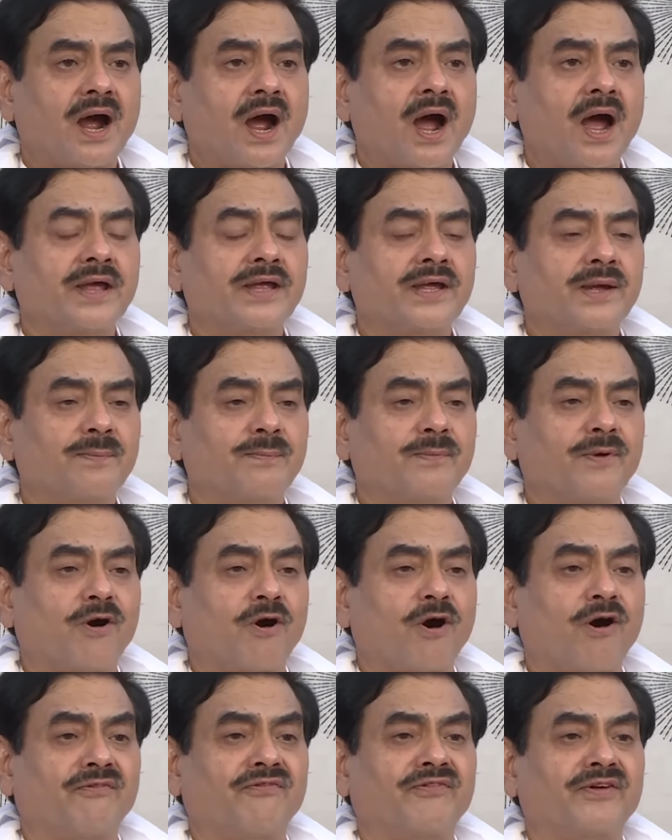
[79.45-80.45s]
I am
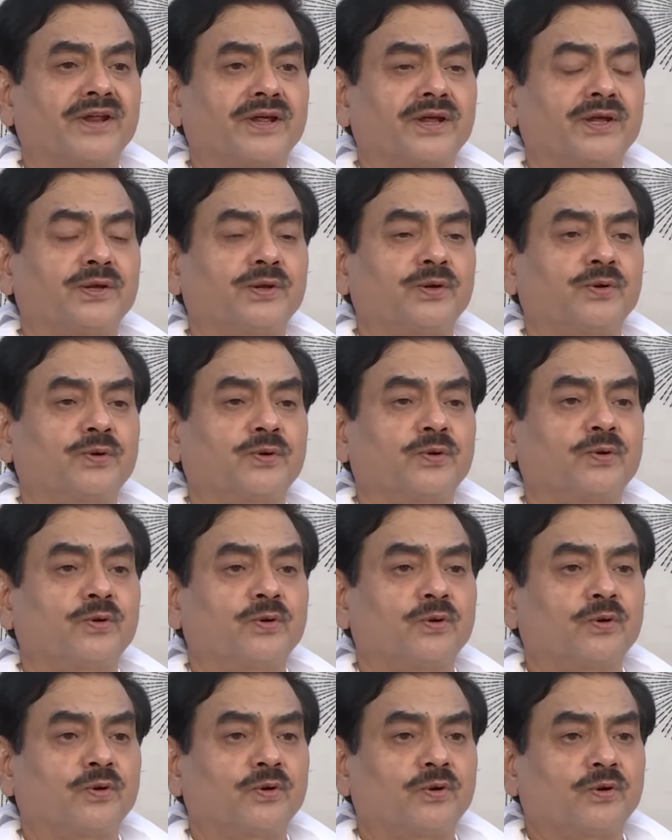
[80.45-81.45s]
offering
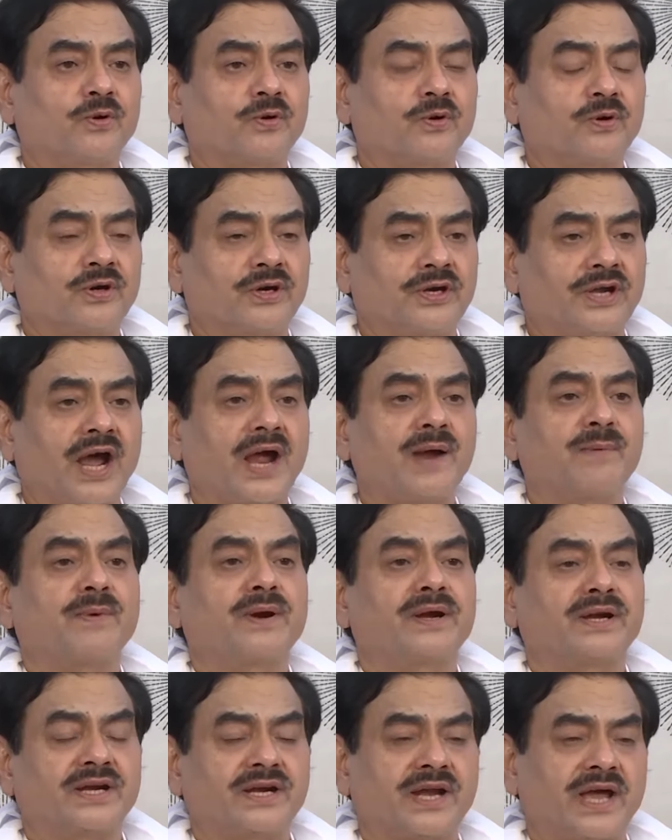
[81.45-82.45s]
you
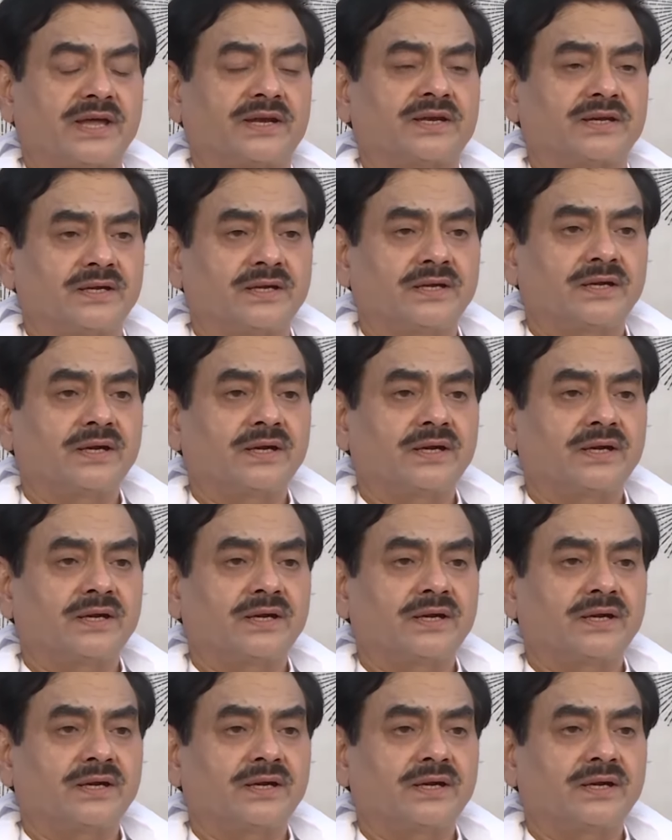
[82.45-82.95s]
Diamond Diary.